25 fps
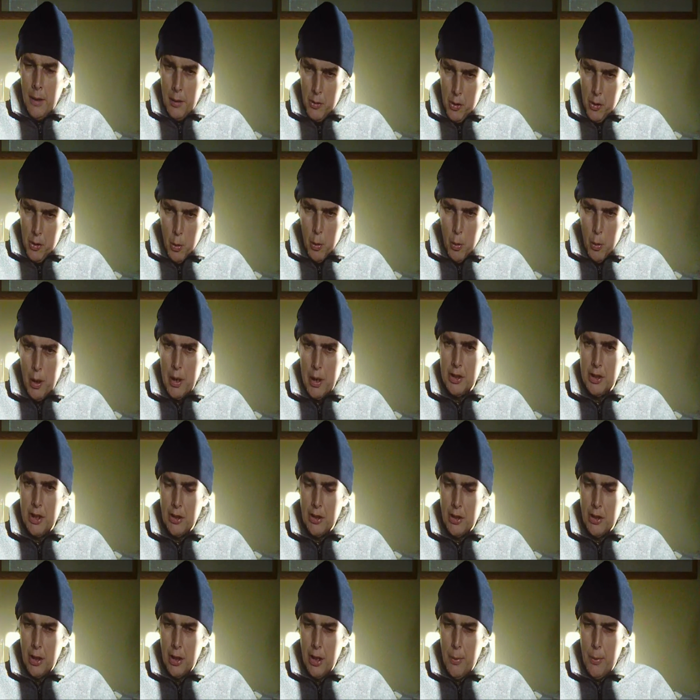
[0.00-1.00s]
do what it
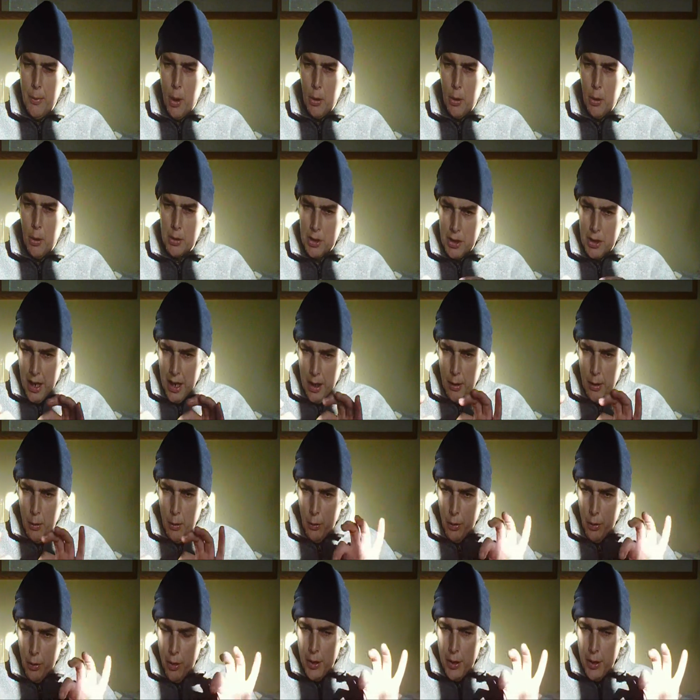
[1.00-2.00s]
says on the box. Get
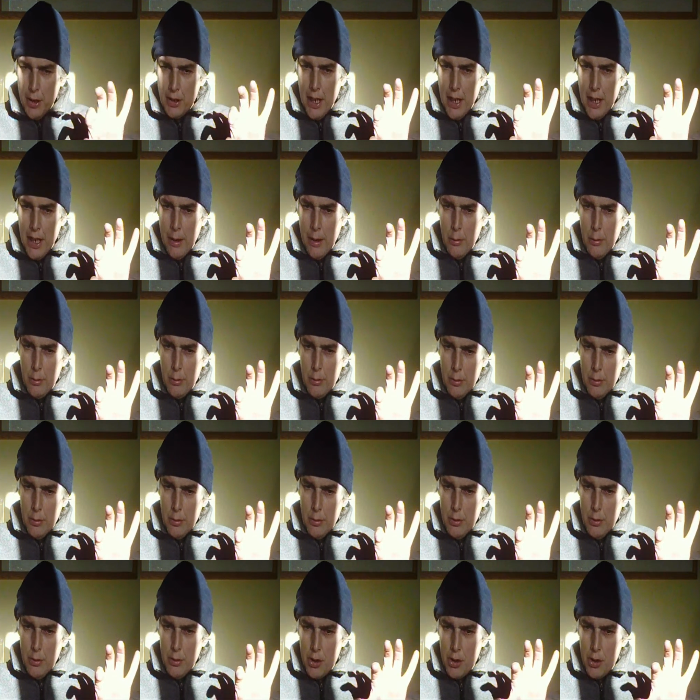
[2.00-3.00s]
all the things out,
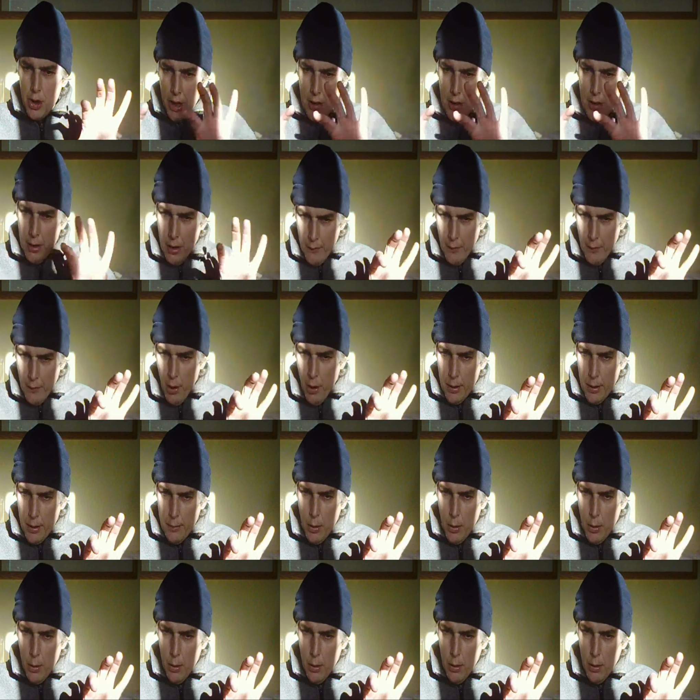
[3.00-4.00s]
check that you've got
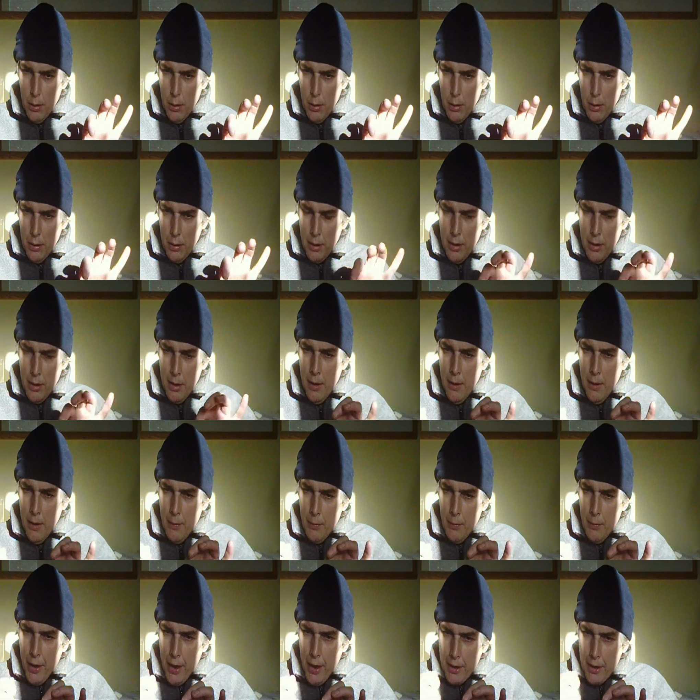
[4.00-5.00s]
them all,
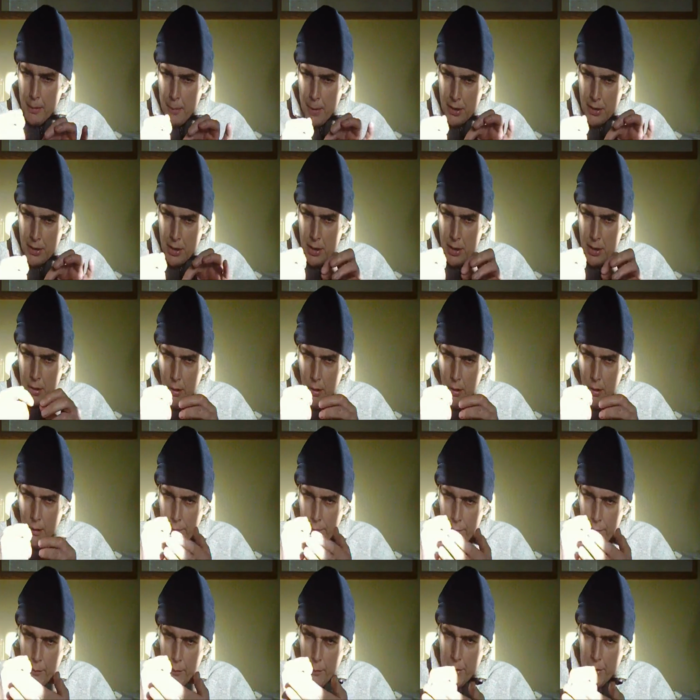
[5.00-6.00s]
take the pieces
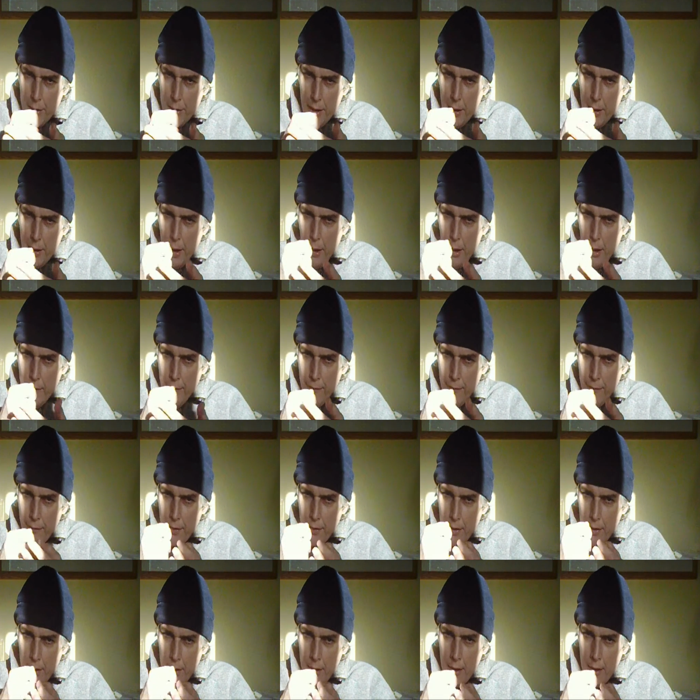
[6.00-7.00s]
off with the knife,
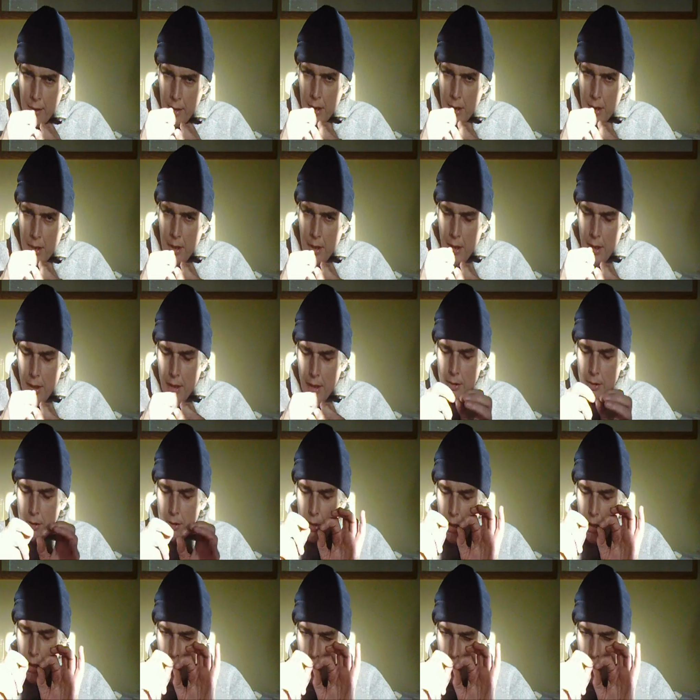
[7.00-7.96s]
and